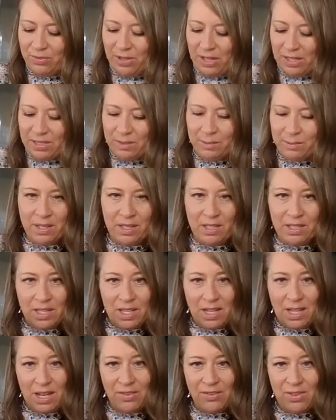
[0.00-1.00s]

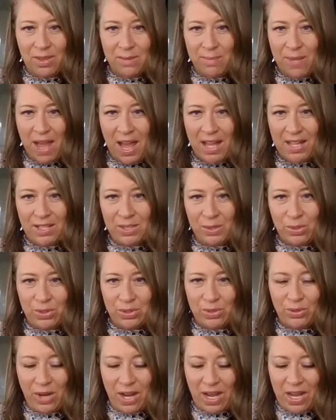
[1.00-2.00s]
flexibility of the mask,
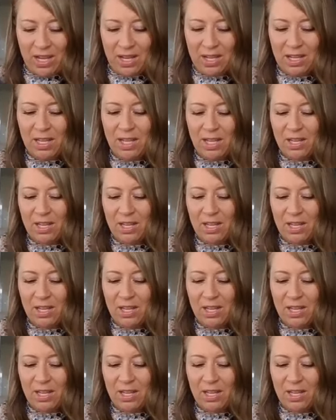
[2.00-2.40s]
or try